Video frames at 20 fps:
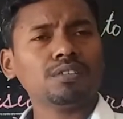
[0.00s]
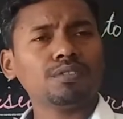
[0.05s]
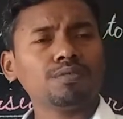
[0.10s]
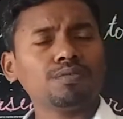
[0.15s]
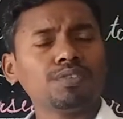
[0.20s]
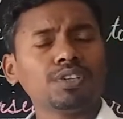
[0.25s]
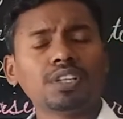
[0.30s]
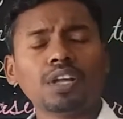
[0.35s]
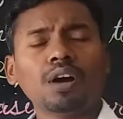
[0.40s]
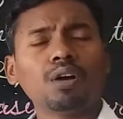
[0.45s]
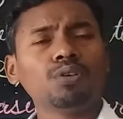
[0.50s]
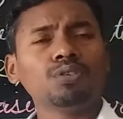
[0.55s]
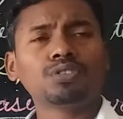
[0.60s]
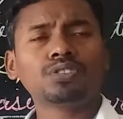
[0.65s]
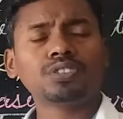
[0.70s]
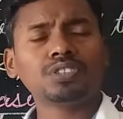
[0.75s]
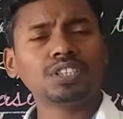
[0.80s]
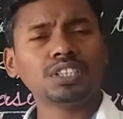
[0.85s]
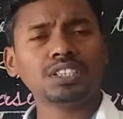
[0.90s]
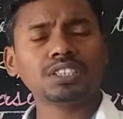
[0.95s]

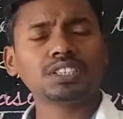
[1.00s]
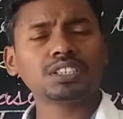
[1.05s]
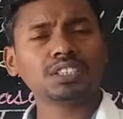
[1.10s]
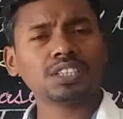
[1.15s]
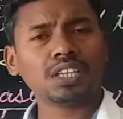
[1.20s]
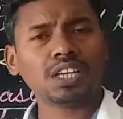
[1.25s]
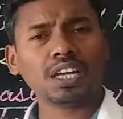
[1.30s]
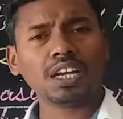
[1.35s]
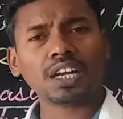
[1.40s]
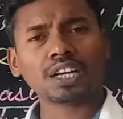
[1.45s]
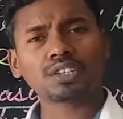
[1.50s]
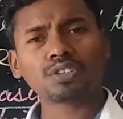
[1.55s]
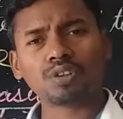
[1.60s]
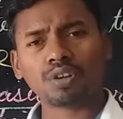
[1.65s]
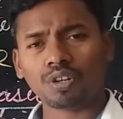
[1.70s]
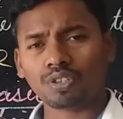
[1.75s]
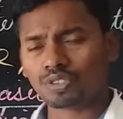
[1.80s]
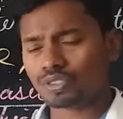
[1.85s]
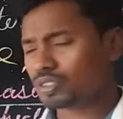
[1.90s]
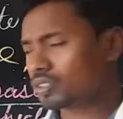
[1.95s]
without this
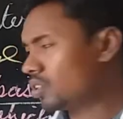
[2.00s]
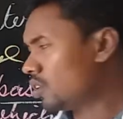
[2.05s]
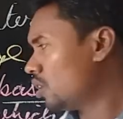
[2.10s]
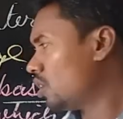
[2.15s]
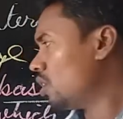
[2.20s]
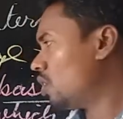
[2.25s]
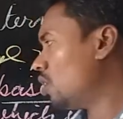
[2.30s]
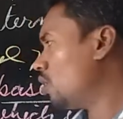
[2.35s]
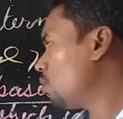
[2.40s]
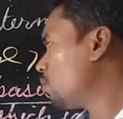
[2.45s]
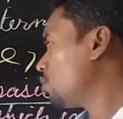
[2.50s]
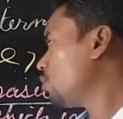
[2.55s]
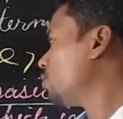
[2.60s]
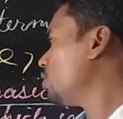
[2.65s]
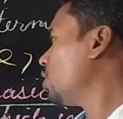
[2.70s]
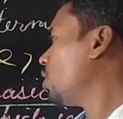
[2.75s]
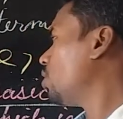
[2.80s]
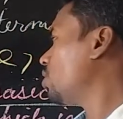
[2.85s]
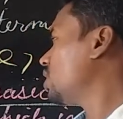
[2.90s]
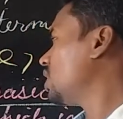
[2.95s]
electrons,
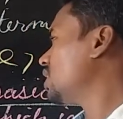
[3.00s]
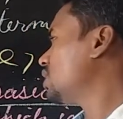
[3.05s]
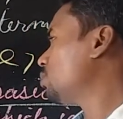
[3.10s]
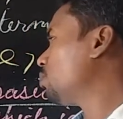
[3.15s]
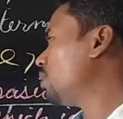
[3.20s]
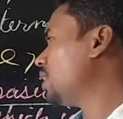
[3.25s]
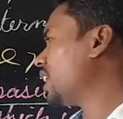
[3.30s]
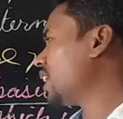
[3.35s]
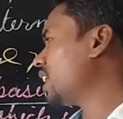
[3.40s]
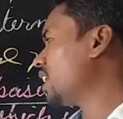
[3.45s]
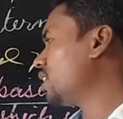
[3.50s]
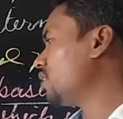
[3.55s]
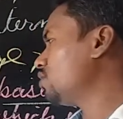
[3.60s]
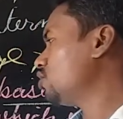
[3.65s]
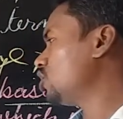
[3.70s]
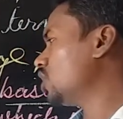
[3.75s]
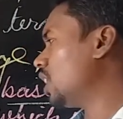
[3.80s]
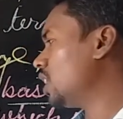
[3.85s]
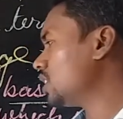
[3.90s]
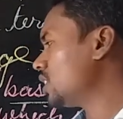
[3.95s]
without this negative
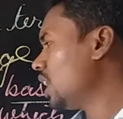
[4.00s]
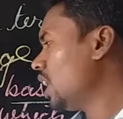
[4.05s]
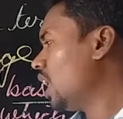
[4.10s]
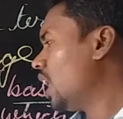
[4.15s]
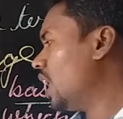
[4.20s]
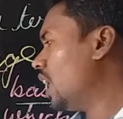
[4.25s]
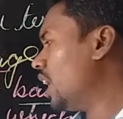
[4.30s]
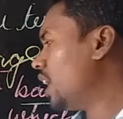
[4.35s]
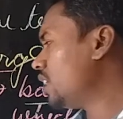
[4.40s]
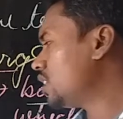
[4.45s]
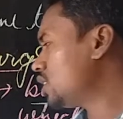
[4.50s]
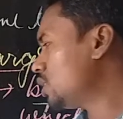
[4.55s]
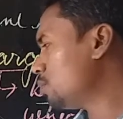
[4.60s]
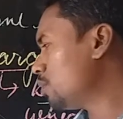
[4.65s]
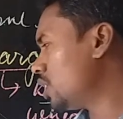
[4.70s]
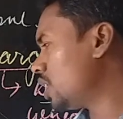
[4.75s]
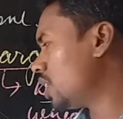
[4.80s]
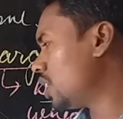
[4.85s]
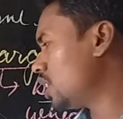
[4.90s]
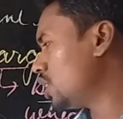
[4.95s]
charge, and
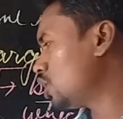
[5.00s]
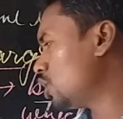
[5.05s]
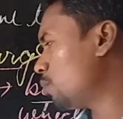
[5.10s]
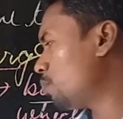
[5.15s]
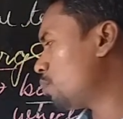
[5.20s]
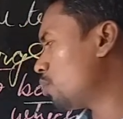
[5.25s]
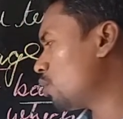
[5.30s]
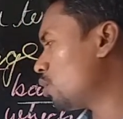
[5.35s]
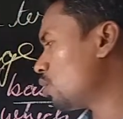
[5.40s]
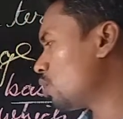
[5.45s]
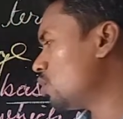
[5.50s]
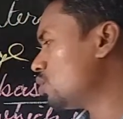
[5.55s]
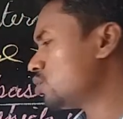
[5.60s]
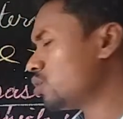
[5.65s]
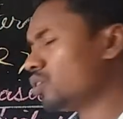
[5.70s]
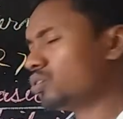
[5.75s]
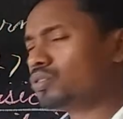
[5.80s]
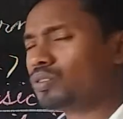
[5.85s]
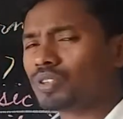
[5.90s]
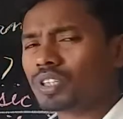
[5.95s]
similarly the protons
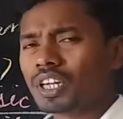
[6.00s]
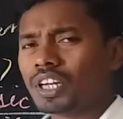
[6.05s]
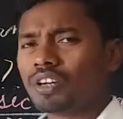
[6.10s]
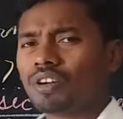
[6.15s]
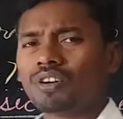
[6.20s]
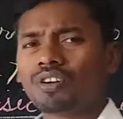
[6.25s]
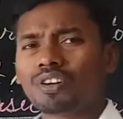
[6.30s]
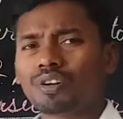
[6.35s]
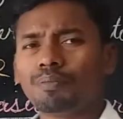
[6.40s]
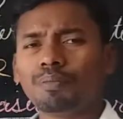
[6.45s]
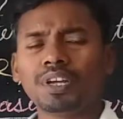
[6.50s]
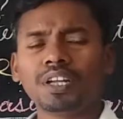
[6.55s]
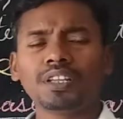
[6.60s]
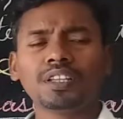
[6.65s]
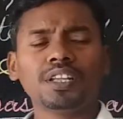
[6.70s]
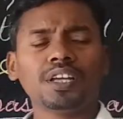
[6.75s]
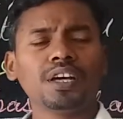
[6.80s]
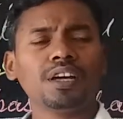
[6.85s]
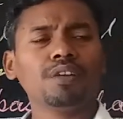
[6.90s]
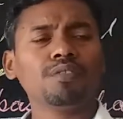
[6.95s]
also cannot remain
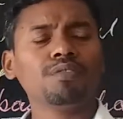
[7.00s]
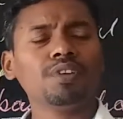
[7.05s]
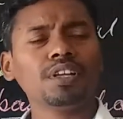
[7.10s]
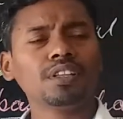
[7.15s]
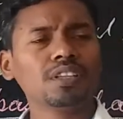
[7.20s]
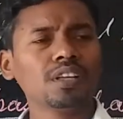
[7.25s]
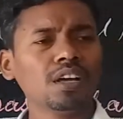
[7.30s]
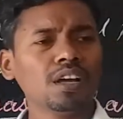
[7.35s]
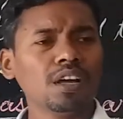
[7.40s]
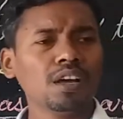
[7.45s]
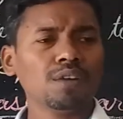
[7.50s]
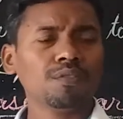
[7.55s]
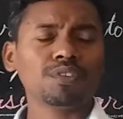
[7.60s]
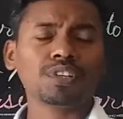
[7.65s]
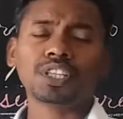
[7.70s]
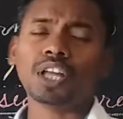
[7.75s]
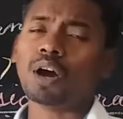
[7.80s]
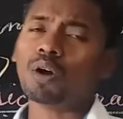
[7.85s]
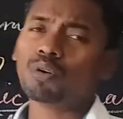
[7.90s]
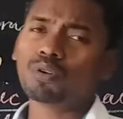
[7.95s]
there
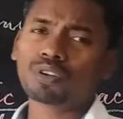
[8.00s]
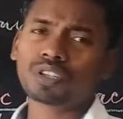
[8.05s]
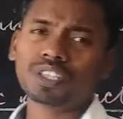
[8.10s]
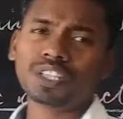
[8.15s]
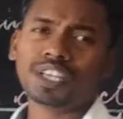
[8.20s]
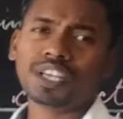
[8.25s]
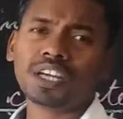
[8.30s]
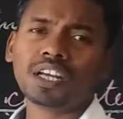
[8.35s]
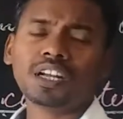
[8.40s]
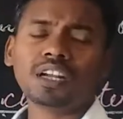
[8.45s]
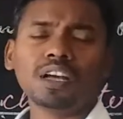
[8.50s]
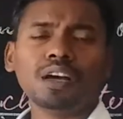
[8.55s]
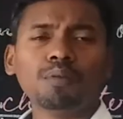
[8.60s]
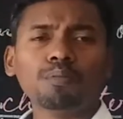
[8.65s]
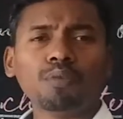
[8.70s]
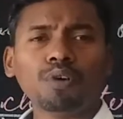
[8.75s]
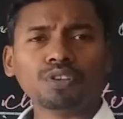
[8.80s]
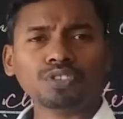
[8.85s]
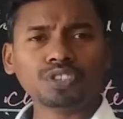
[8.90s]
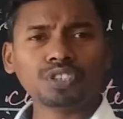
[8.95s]
without
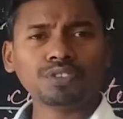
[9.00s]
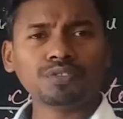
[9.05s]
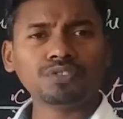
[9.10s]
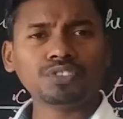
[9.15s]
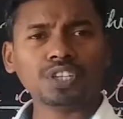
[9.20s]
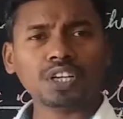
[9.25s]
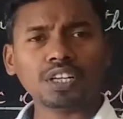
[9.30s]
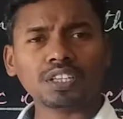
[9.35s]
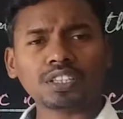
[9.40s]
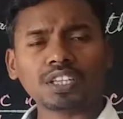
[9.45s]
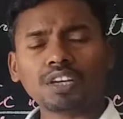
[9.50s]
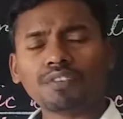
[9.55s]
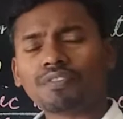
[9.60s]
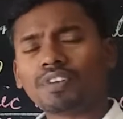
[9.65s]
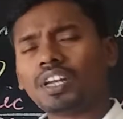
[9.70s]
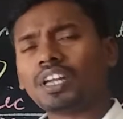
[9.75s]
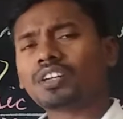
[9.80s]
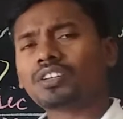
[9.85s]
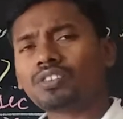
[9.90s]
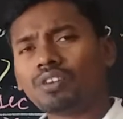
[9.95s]
their positive charge. If
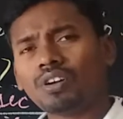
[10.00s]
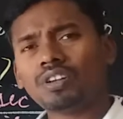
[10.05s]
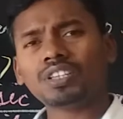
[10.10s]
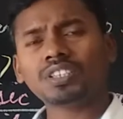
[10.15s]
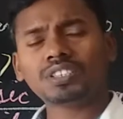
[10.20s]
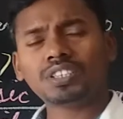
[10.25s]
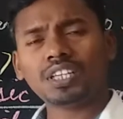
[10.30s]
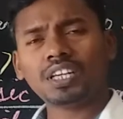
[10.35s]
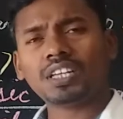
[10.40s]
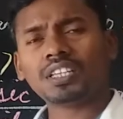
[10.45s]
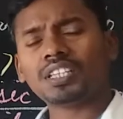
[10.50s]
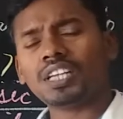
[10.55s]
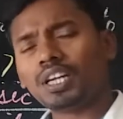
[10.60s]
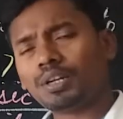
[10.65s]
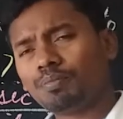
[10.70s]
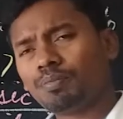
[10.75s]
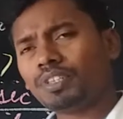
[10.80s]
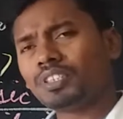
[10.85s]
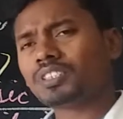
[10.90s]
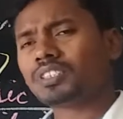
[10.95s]
electron is there,
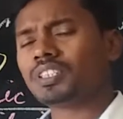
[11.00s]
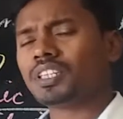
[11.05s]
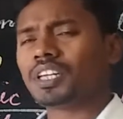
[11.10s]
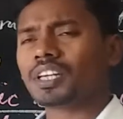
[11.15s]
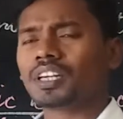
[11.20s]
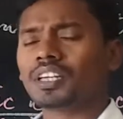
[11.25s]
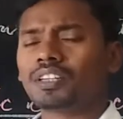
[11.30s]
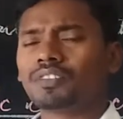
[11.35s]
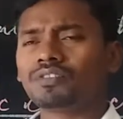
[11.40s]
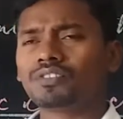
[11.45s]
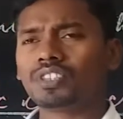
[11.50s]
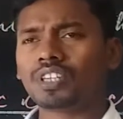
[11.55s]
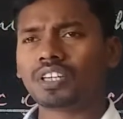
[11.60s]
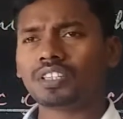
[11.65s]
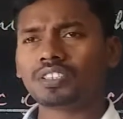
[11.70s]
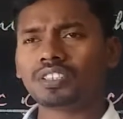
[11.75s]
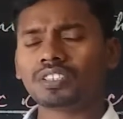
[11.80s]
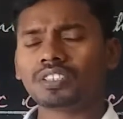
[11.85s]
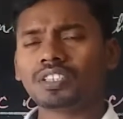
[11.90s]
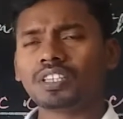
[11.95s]
that means negative
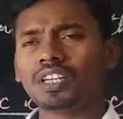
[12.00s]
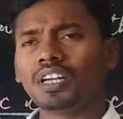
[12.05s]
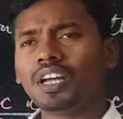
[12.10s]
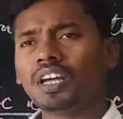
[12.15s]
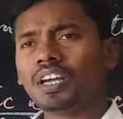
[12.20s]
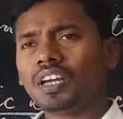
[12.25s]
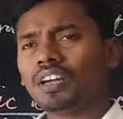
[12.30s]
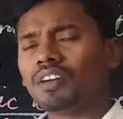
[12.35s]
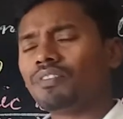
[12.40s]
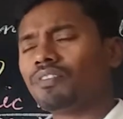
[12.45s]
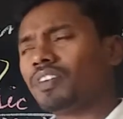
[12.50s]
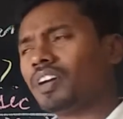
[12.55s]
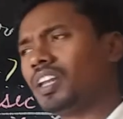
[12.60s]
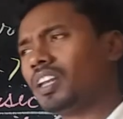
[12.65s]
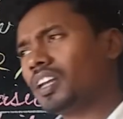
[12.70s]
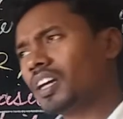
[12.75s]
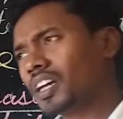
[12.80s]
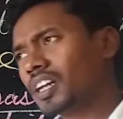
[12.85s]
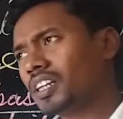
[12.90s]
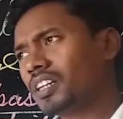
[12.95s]
charge is there. If a
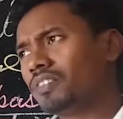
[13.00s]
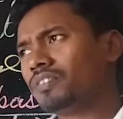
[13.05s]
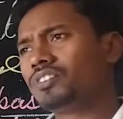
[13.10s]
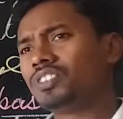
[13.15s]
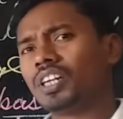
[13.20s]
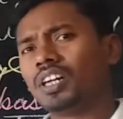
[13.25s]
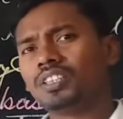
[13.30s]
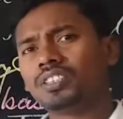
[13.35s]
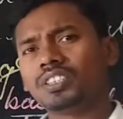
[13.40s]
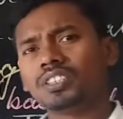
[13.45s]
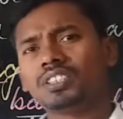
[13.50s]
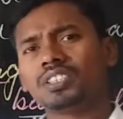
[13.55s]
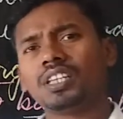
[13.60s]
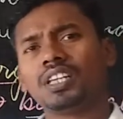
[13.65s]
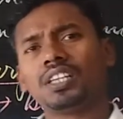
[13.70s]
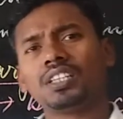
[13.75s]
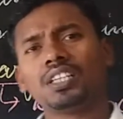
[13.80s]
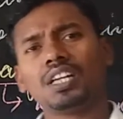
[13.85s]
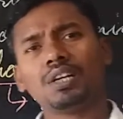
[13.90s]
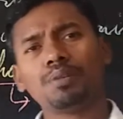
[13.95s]
negative charge is
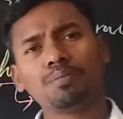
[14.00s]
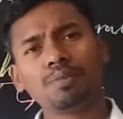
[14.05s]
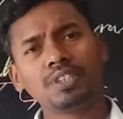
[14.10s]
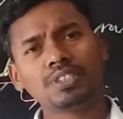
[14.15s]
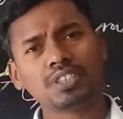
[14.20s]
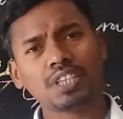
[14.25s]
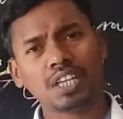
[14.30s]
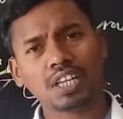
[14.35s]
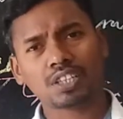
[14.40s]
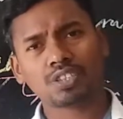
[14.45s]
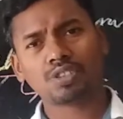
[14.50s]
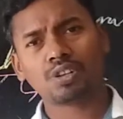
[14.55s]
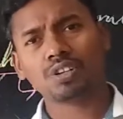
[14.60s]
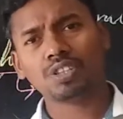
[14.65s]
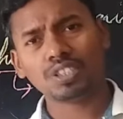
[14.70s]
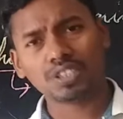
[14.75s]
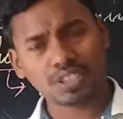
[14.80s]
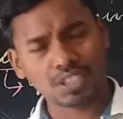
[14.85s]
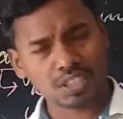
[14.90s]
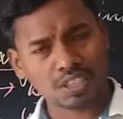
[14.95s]
there, that means electron
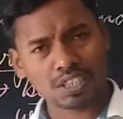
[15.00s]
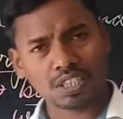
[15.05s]
is there.